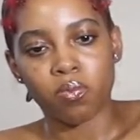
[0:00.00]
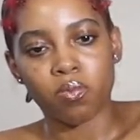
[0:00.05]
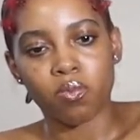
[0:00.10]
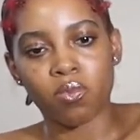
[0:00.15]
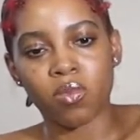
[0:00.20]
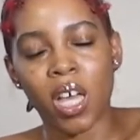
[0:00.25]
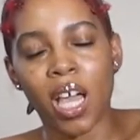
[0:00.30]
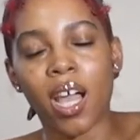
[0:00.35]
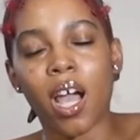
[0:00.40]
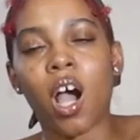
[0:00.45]

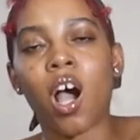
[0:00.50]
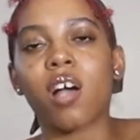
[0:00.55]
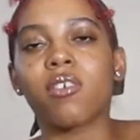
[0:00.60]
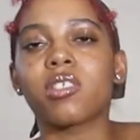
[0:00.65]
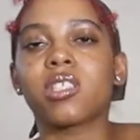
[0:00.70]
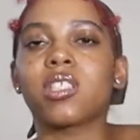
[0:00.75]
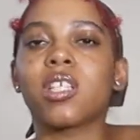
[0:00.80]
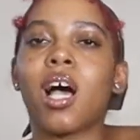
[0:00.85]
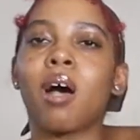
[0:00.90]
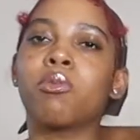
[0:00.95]
like,
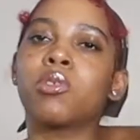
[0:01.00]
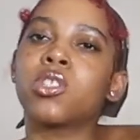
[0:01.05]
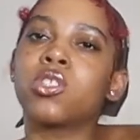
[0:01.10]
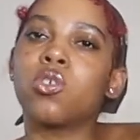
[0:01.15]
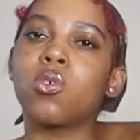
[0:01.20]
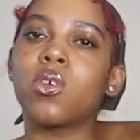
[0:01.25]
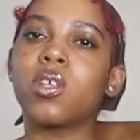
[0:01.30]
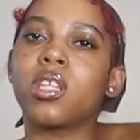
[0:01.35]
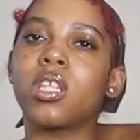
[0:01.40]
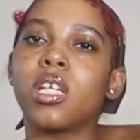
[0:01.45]
obviously I was
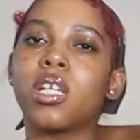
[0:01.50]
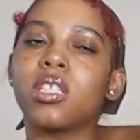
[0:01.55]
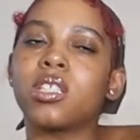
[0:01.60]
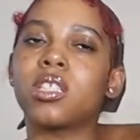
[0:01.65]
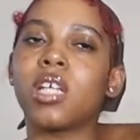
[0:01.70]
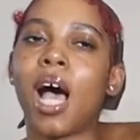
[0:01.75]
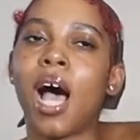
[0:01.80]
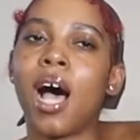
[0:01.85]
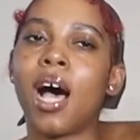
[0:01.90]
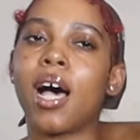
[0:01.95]
doing things
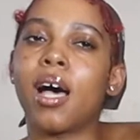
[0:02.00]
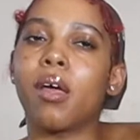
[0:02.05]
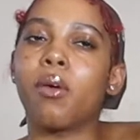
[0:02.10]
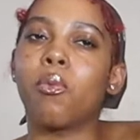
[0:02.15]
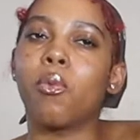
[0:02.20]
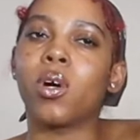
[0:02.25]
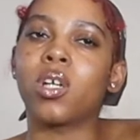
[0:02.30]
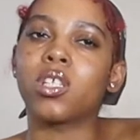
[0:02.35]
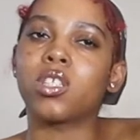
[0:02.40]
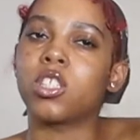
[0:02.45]
that I
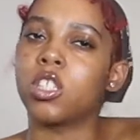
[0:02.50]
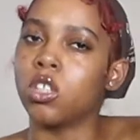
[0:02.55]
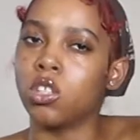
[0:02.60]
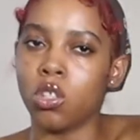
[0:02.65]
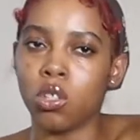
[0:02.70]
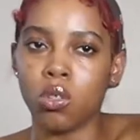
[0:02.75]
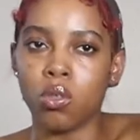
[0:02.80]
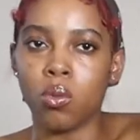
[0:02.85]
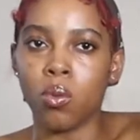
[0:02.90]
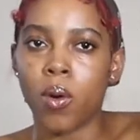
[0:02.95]
wanted to
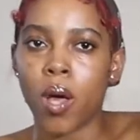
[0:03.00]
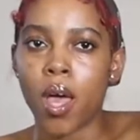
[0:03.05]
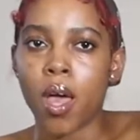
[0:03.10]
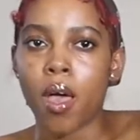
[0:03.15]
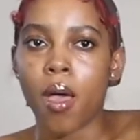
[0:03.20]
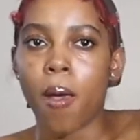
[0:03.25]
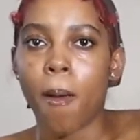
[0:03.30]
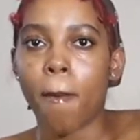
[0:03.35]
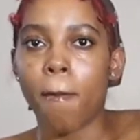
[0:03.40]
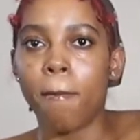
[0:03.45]
do,
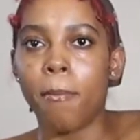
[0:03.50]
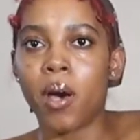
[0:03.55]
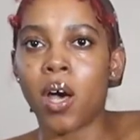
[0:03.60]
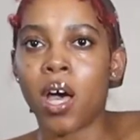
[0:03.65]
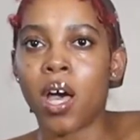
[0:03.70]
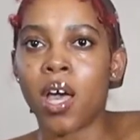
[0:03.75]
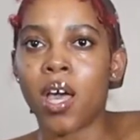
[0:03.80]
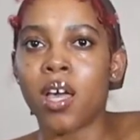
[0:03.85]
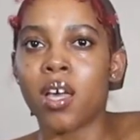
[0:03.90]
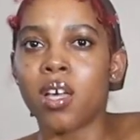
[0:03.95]

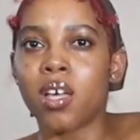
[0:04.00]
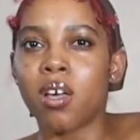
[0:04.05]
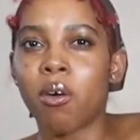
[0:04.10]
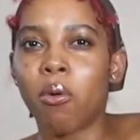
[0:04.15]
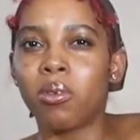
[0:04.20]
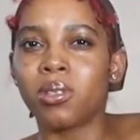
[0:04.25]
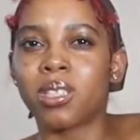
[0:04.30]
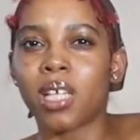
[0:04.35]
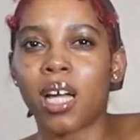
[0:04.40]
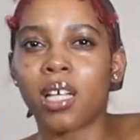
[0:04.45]
but it
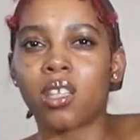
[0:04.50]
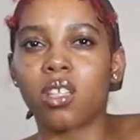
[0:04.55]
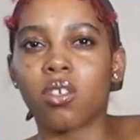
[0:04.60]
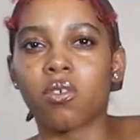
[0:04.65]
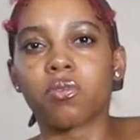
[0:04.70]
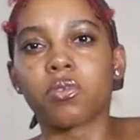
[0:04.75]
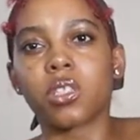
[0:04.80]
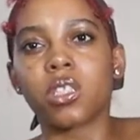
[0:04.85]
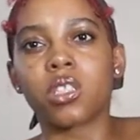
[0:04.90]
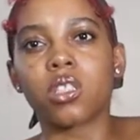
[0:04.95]
was, like, the
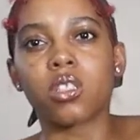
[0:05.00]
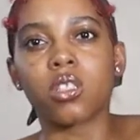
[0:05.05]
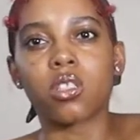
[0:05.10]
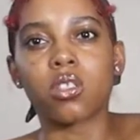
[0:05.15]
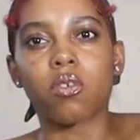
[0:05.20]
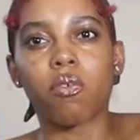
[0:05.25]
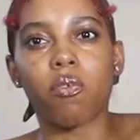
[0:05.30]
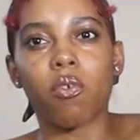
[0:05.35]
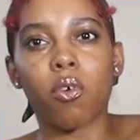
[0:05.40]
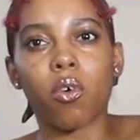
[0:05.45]

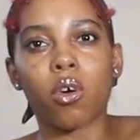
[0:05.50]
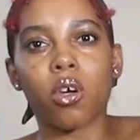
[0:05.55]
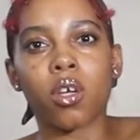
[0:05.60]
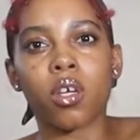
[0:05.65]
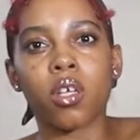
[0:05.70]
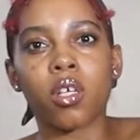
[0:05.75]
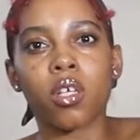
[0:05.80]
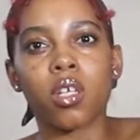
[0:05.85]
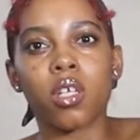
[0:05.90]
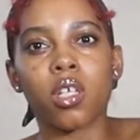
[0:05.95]
reasons for
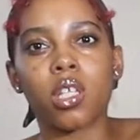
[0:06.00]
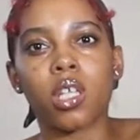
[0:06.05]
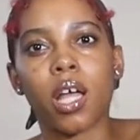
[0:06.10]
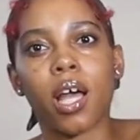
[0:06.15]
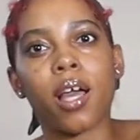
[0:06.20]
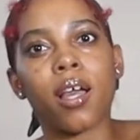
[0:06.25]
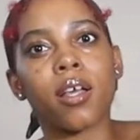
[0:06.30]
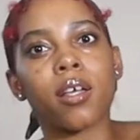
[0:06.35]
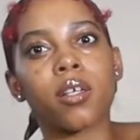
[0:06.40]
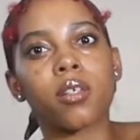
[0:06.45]
it.
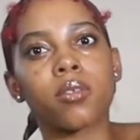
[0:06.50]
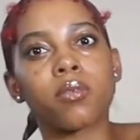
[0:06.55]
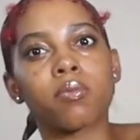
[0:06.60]
Like,